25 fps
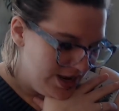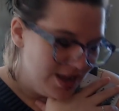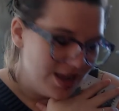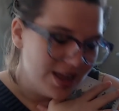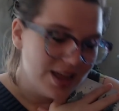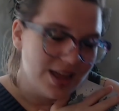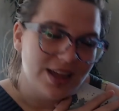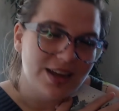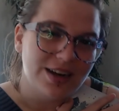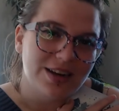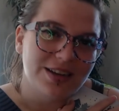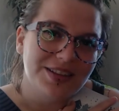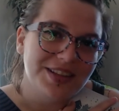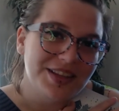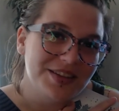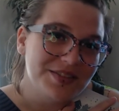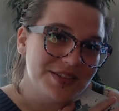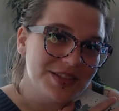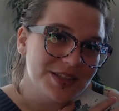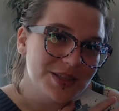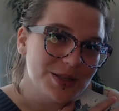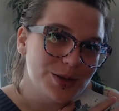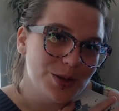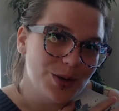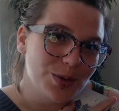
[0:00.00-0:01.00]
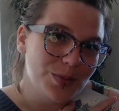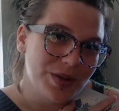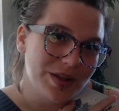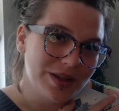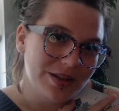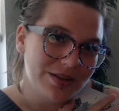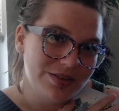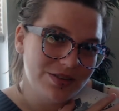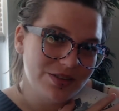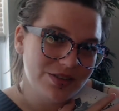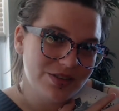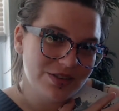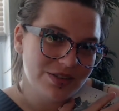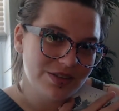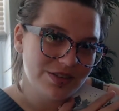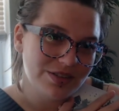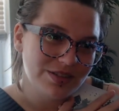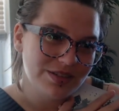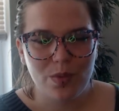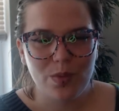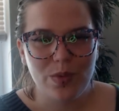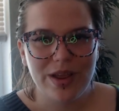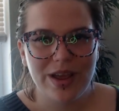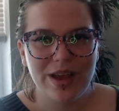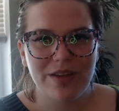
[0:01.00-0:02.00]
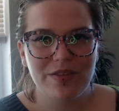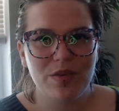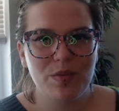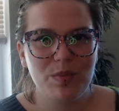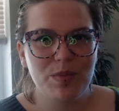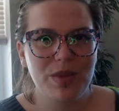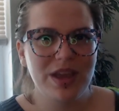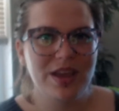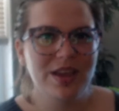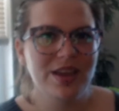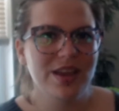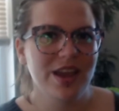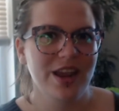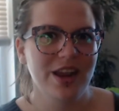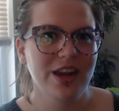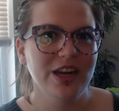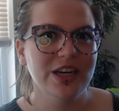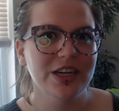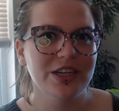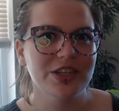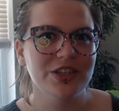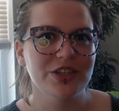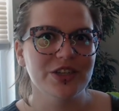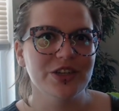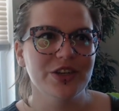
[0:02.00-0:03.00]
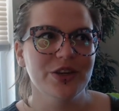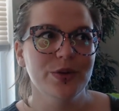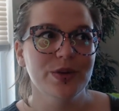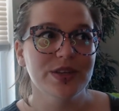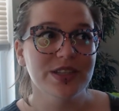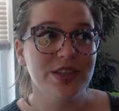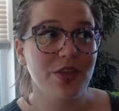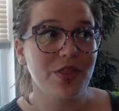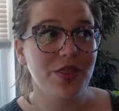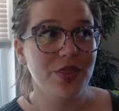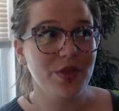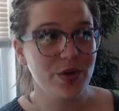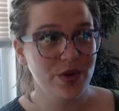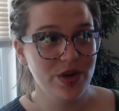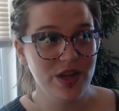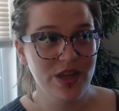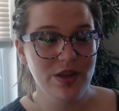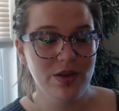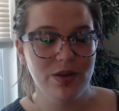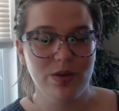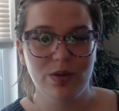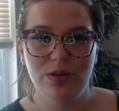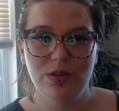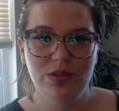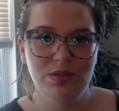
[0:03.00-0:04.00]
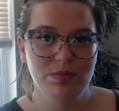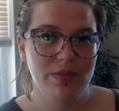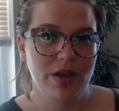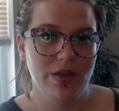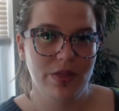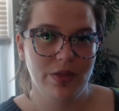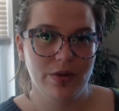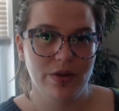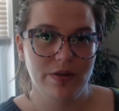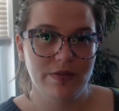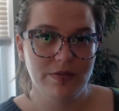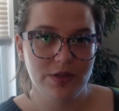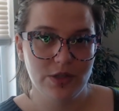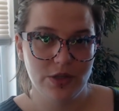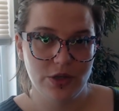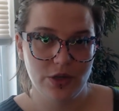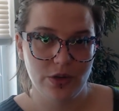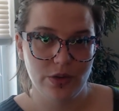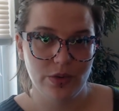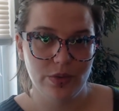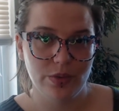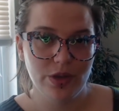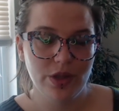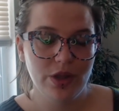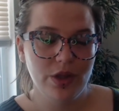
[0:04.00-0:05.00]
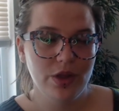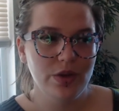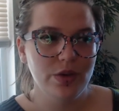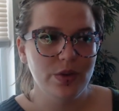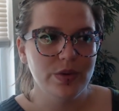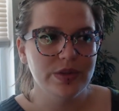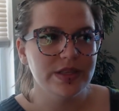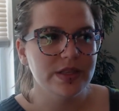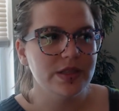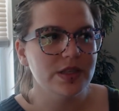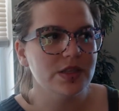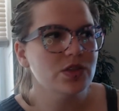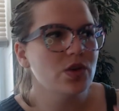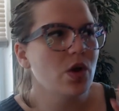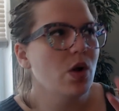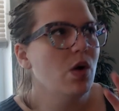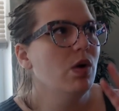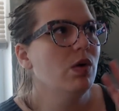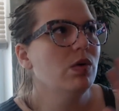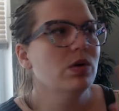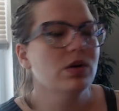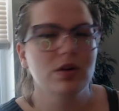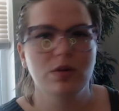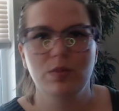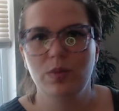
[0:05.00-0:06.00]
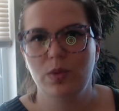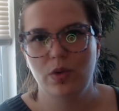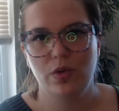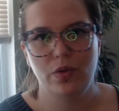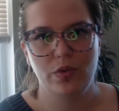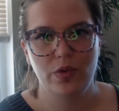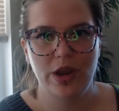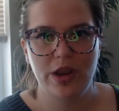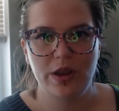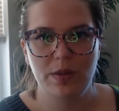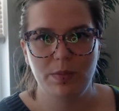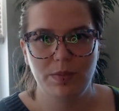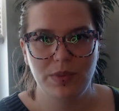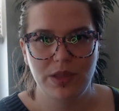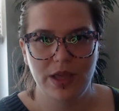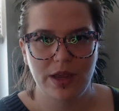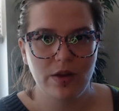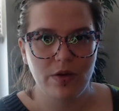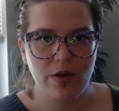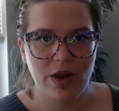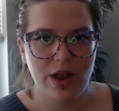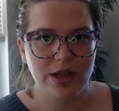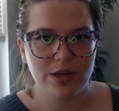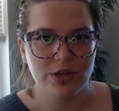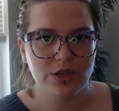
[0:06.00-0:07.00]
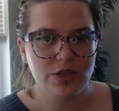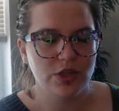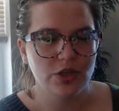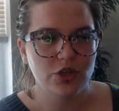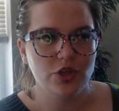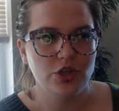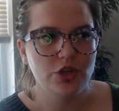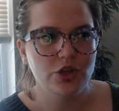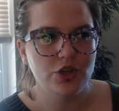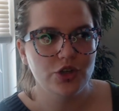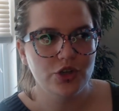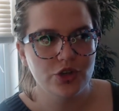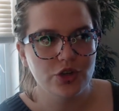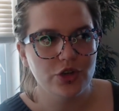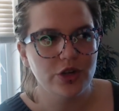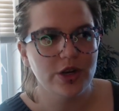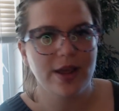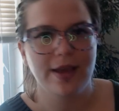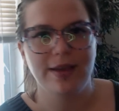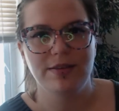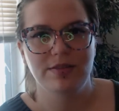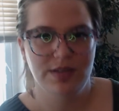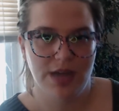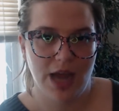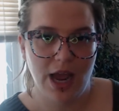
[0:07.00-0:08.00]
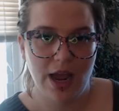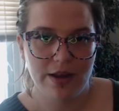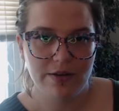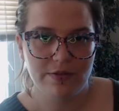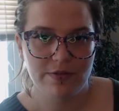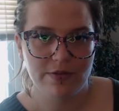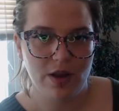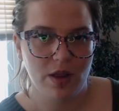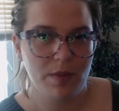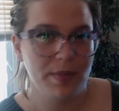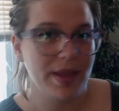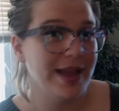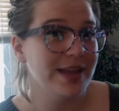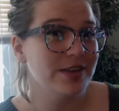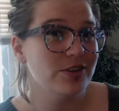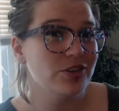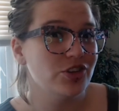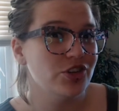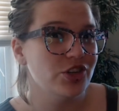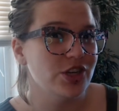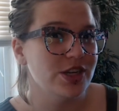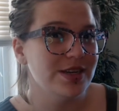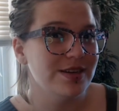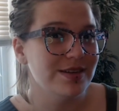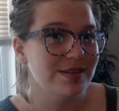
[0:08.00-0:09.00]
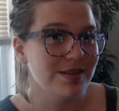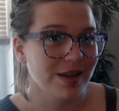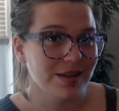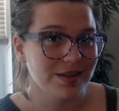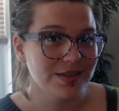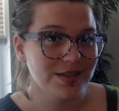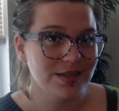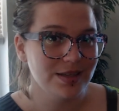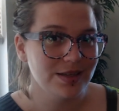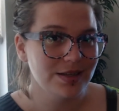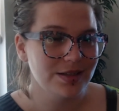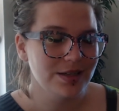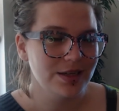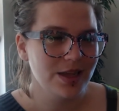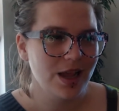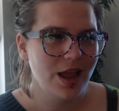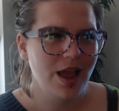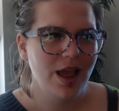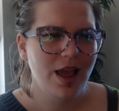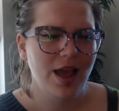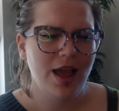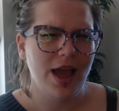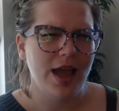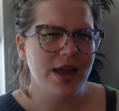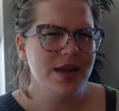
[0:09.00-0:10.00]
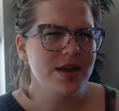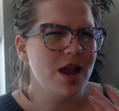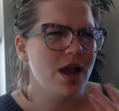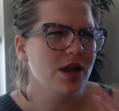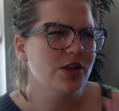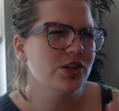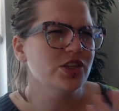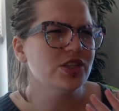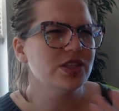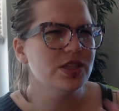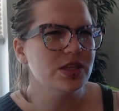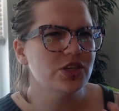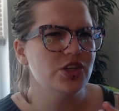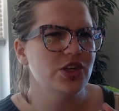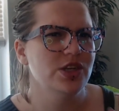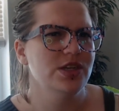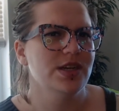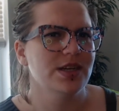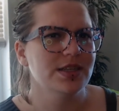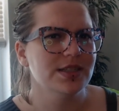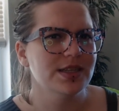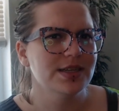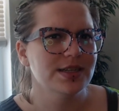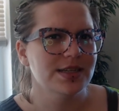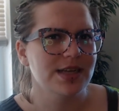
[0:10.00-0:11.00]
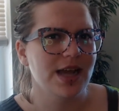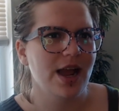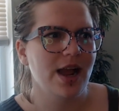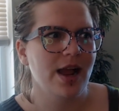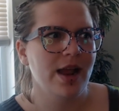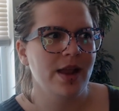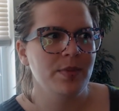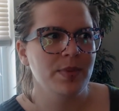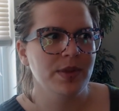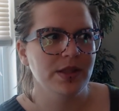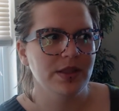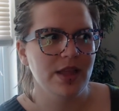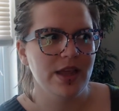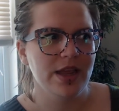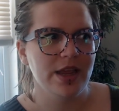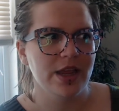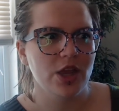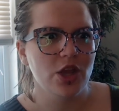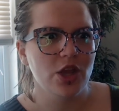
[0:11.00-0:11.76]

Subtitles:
and I love it so much. We have a main character who is a 30-year-old mother of two, who's in this horrible plane crash that she should have died from, and she doesn't. And not just that she doesn't die, but like